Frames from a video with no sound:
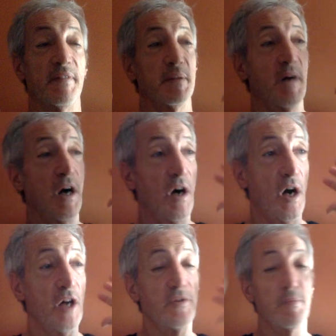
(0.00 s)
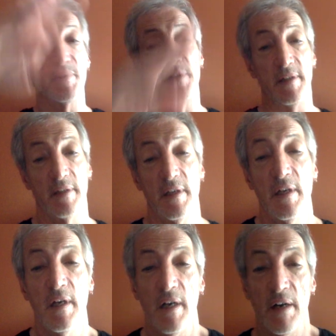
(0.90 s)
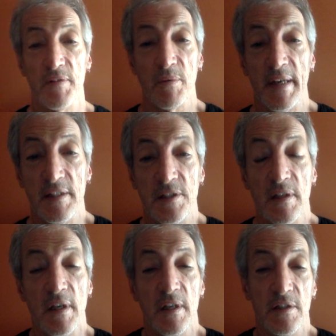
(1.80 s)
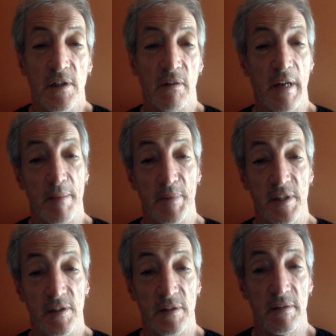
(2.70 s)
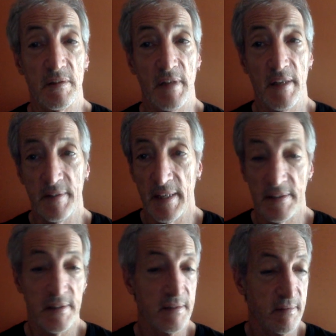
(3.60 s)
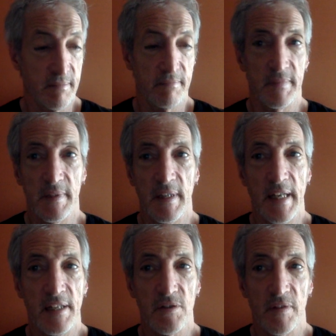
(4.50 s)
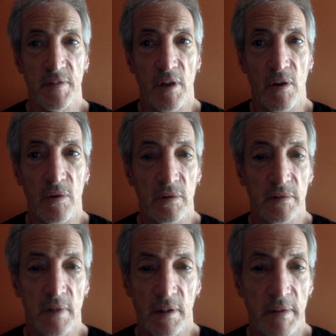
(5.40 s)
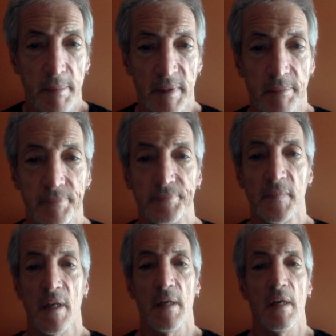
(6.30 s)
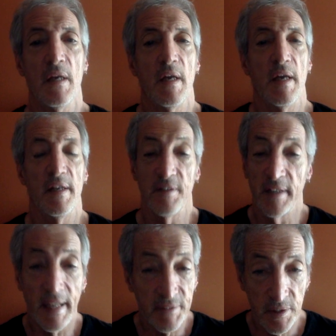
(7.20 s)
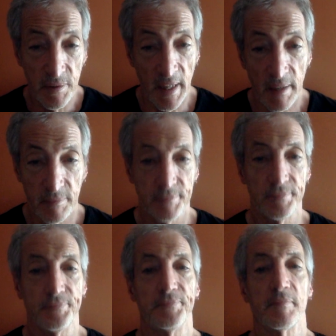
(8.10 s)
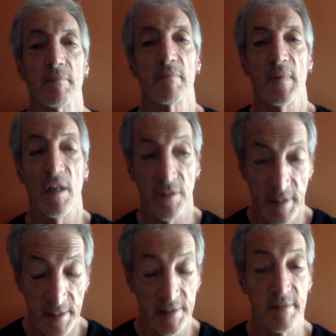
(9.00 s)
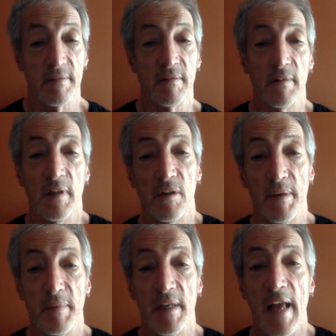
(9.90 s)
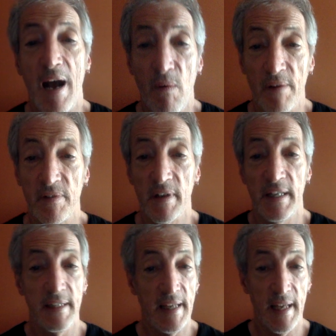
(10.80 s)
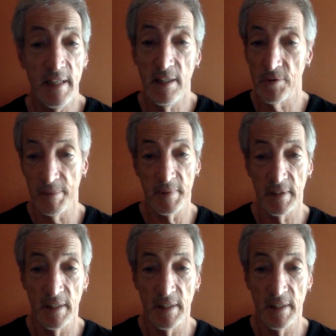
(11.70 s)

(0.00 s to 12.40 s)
them 100% of the rights to your compositions, and that's the nature of the whole agreement. And you're going to have to do that under this agreement. However, in any agreement,